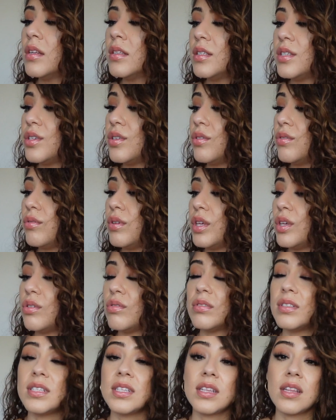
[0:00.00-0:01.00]
to
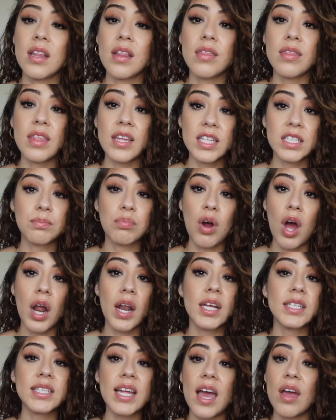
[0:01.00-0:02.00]
use these
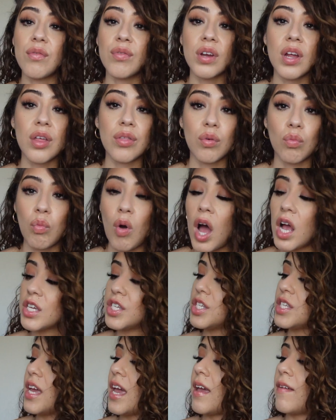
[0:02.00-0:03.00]
products every other
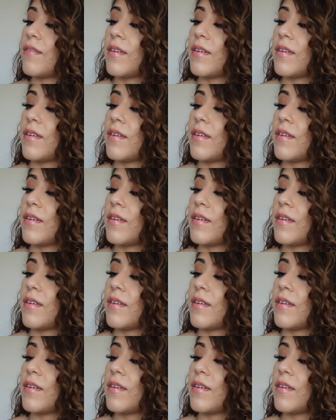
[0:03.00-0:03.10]
wash day.